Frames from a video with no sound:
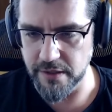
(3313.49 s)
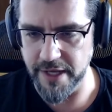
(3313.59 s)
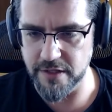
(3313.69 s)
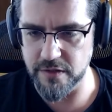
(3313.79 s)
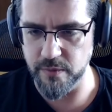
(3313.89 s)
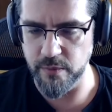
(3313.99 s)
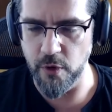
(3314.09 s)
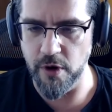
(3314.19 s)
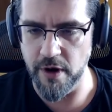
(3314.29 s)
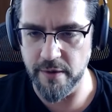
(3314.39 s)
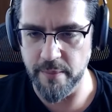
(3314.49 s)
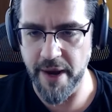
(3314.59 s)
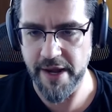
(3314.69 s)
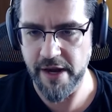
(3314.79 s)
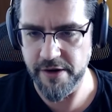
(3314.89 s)
And that's more
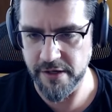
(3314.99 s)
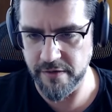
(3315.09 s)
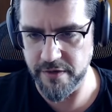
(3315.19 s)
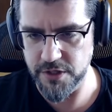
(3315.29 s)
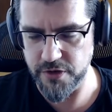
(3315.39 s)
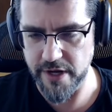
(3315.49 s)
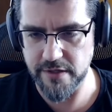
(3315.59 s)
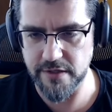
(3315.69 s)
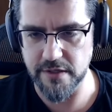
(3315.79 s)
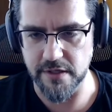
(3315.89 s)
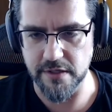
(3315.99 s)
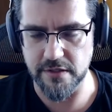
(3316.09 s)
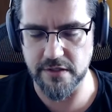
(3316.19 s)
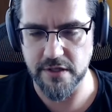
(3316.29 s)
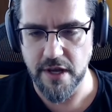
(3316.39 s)
my area of interest
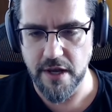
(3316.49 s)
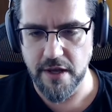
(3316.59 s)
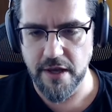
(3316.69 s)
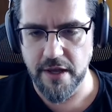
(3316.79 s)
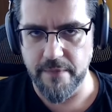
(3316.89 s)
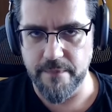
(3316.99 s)
is mm-hmm.